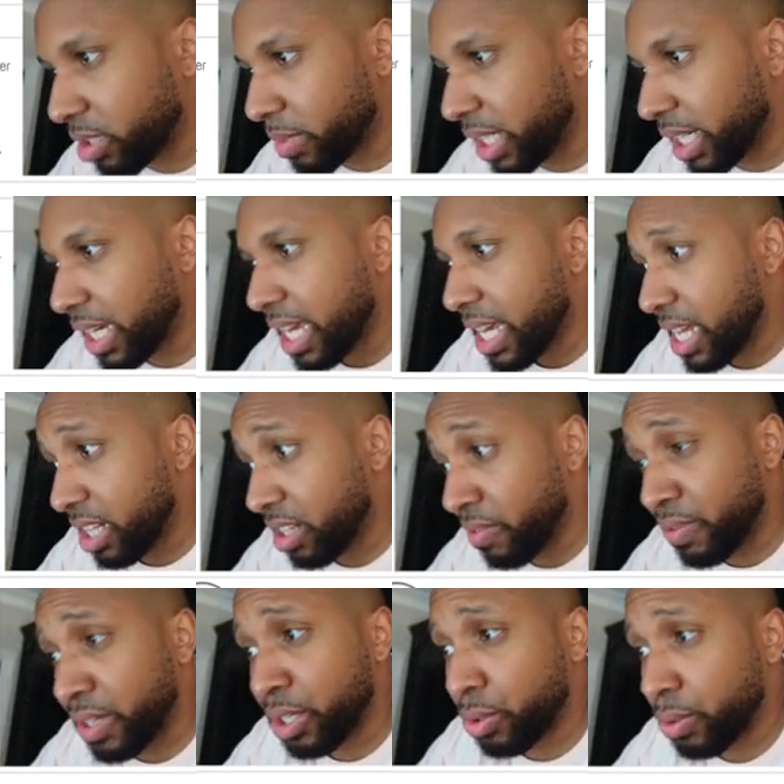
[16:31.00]
to me. And the
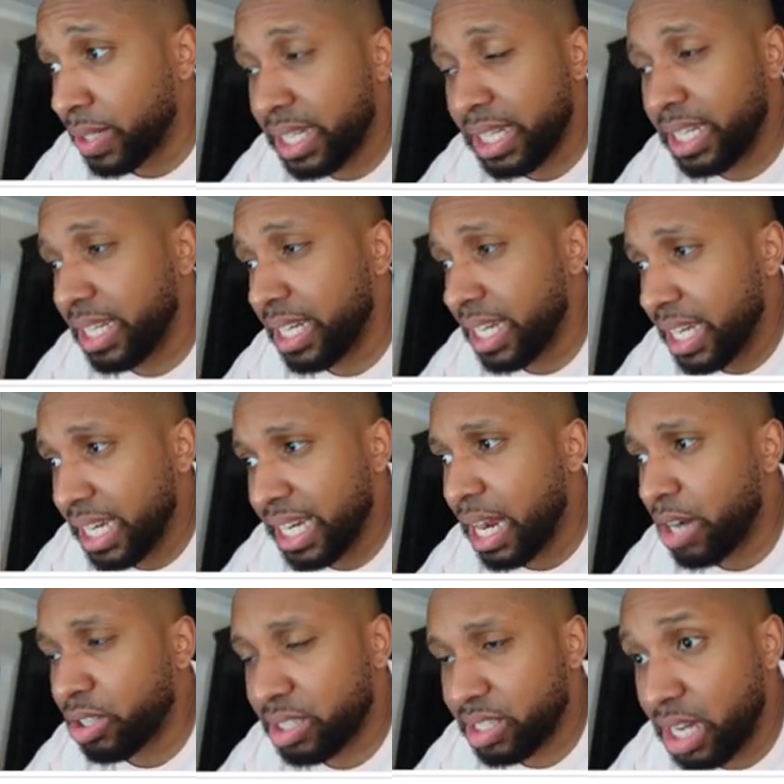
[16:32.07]
vehicle key in
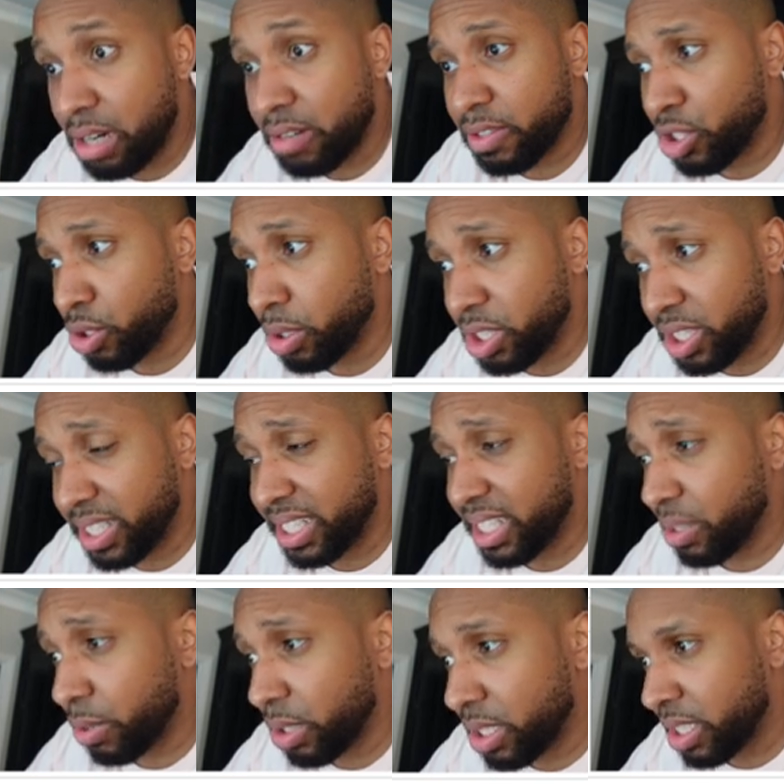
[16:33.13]
Alcantara for
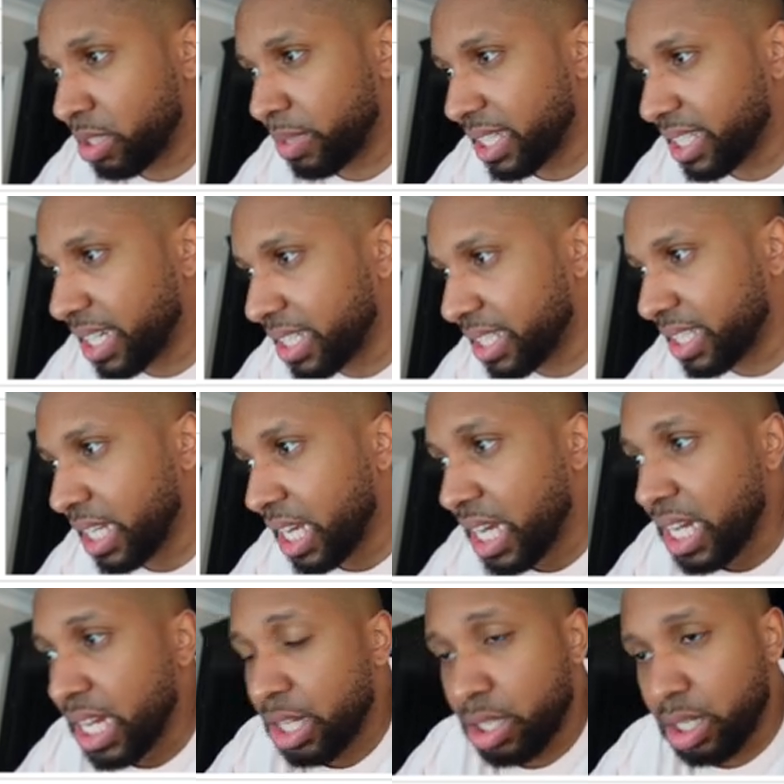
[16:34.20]
261 doesn't make sense.
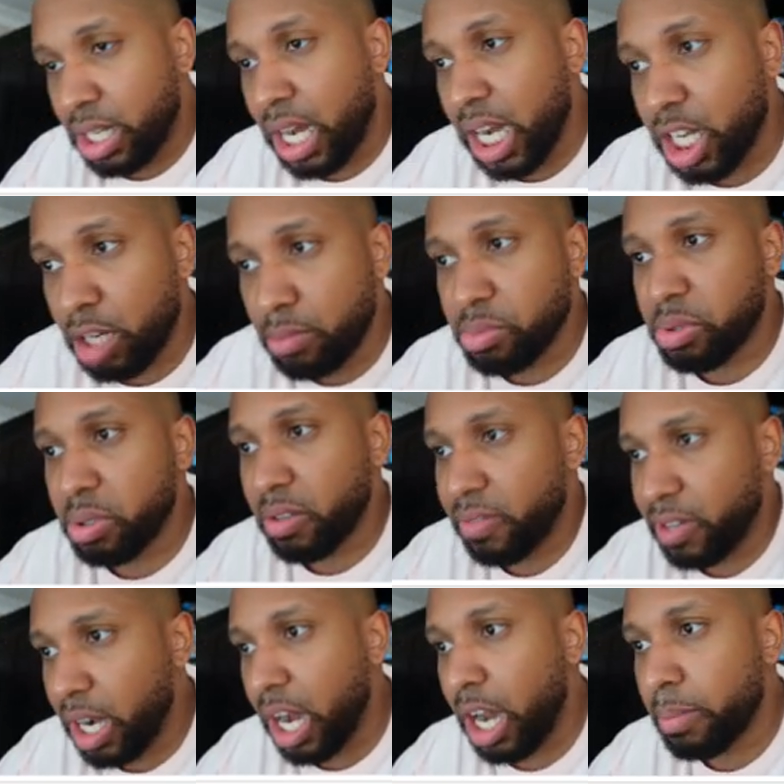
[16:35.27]
The car comes with
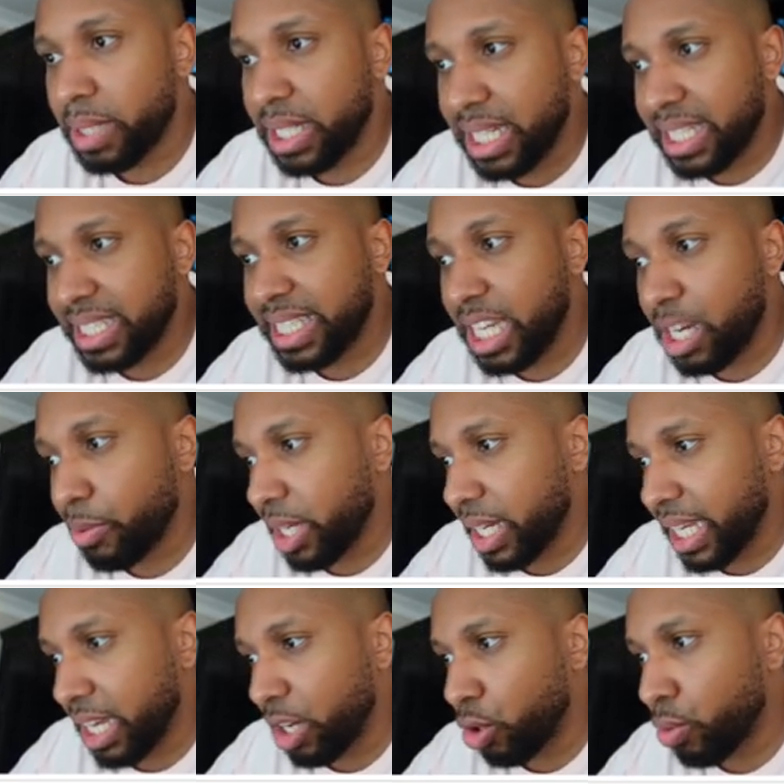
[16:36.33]
carbon interior
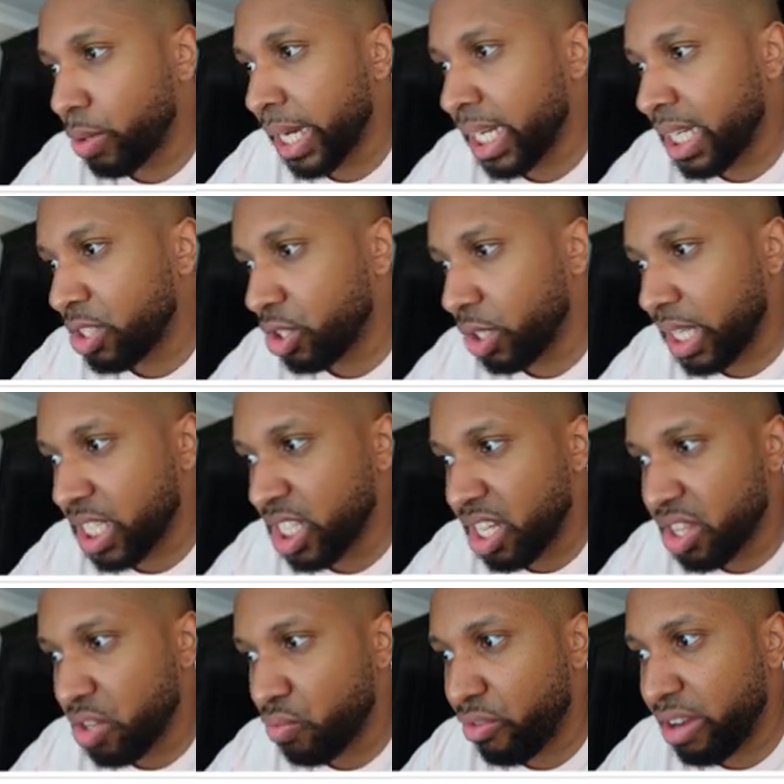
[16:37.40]
kit already, so there's
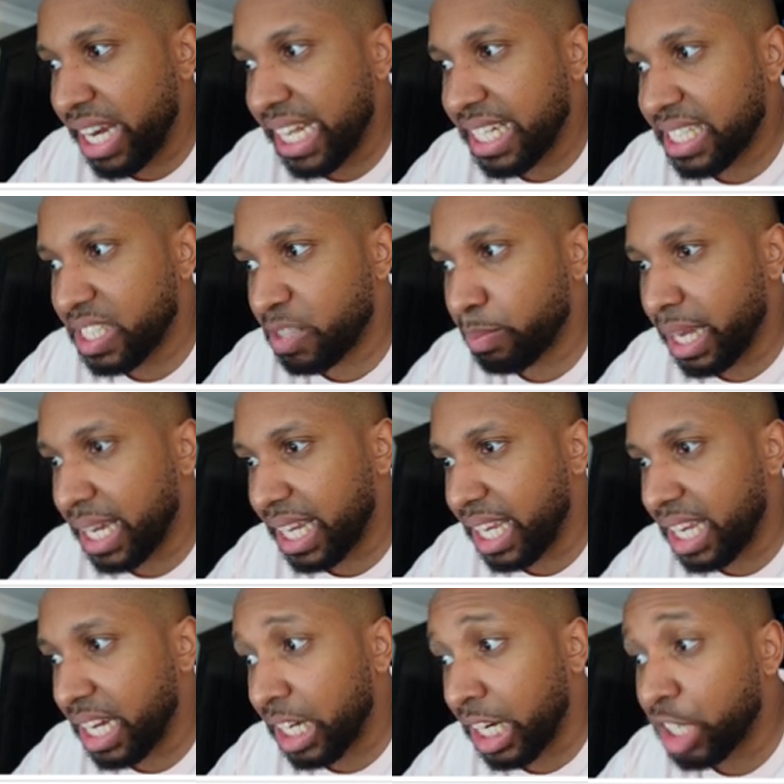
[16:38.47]
nothing really to spec
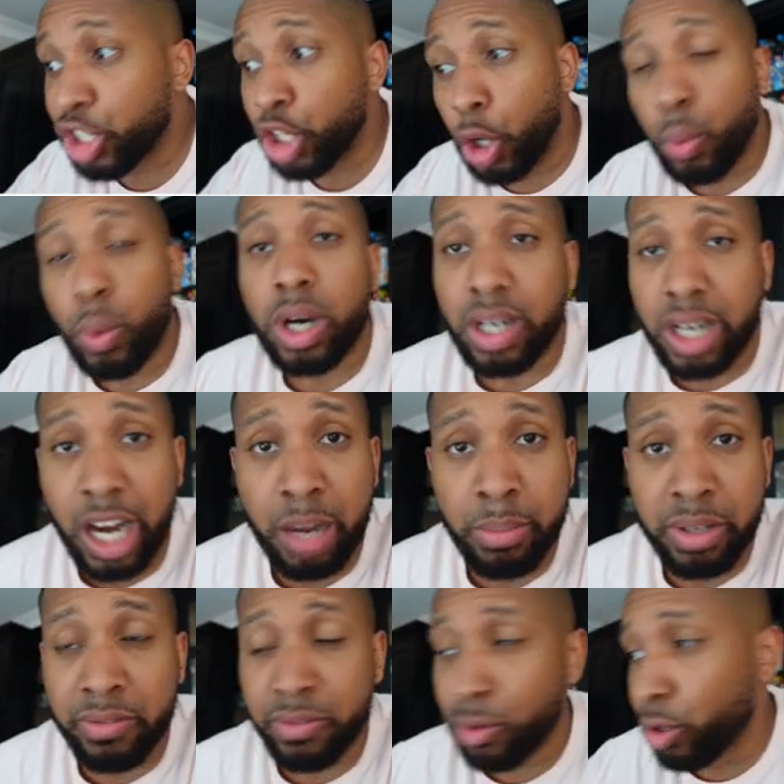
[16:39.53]
here. And I don't want
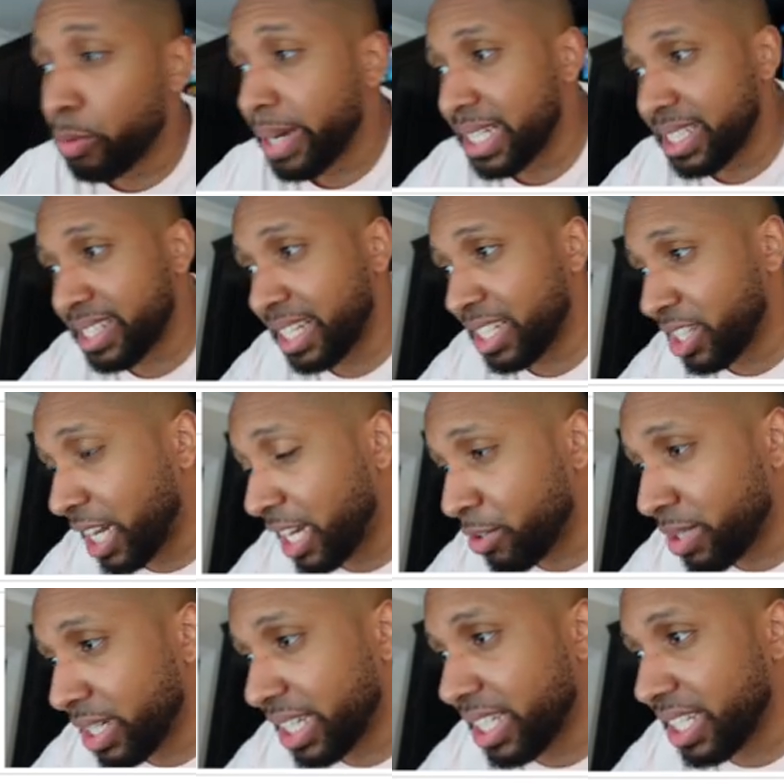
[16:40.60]
carbon floor mats, that's kind of
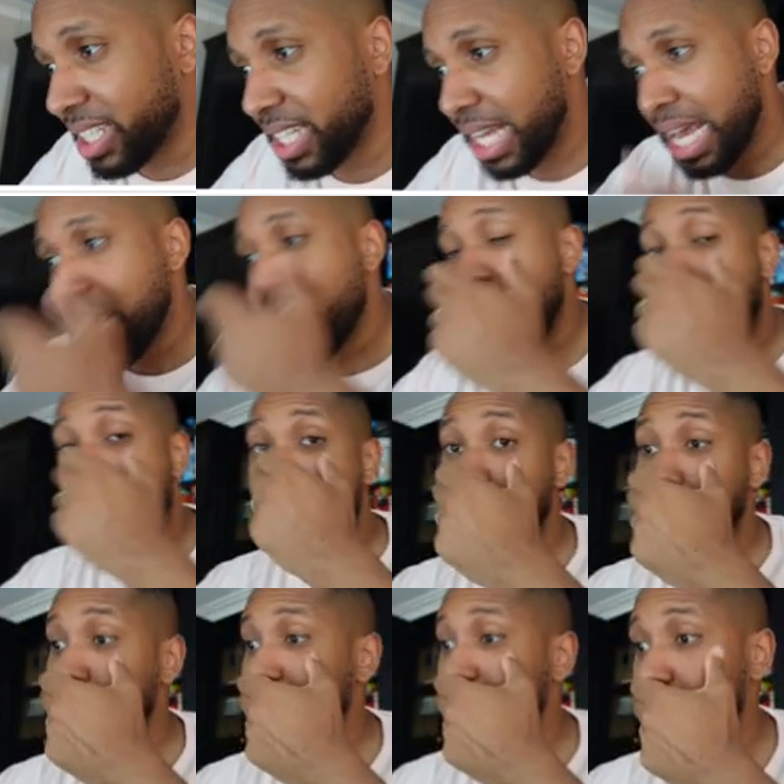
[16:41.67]
ridiculous
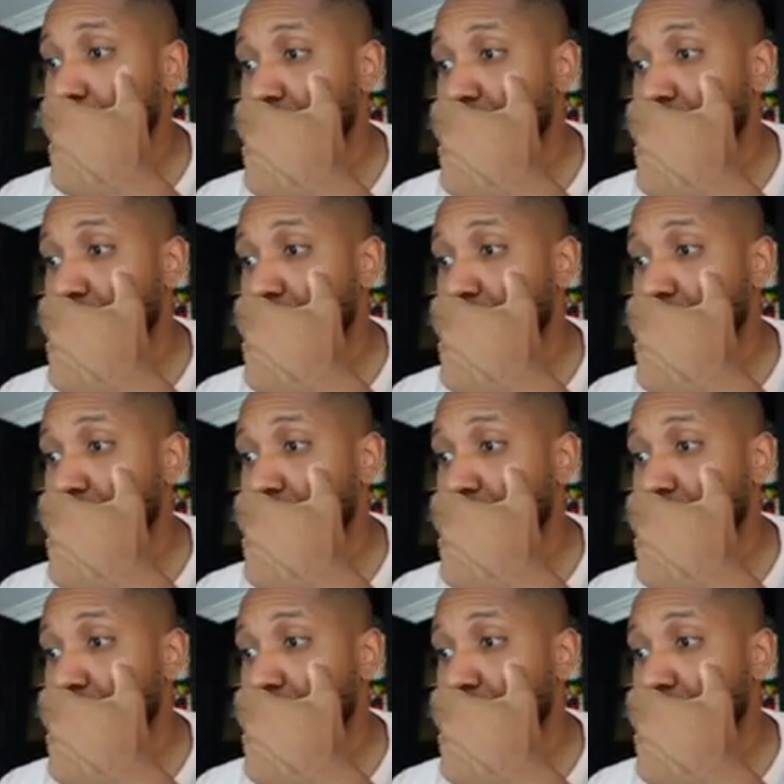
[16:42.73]
aluminium